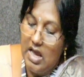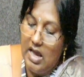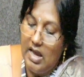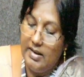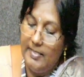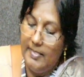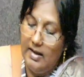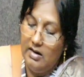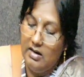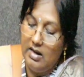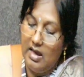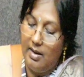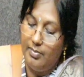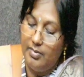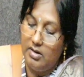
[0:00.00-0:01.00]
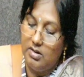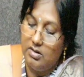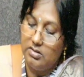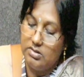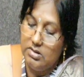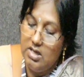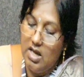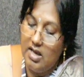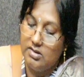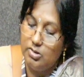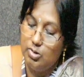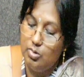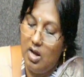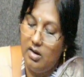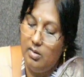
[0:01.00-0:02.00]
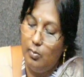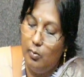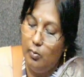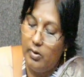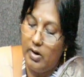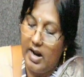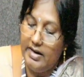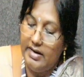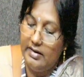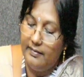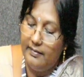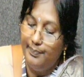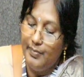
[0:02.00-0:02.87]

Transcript: and then capital C has to and move right.